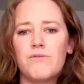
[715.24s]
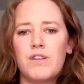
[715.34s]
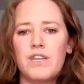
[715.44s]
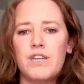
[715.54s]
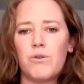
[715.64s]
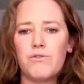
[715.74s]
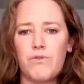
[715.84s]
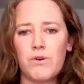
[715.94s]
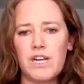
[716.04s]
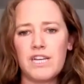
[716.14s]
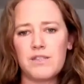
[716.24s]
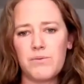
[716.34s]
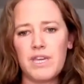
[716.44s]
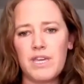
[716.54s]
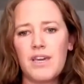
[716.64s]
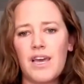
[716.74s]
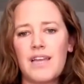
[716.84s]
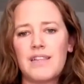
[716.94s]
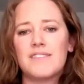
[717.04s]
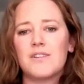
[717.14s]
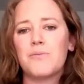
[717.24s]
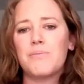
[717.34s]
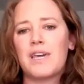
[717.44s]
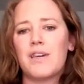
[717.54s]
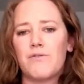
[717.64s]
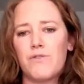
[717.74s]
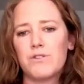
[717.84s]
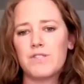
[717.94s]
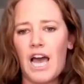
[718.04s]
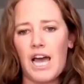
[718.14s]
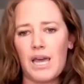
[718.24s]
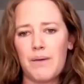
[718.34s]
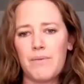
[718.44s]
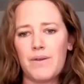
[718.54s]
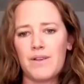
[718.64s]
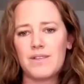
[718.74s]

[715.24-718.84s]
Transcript: three or four days a week and still making full-time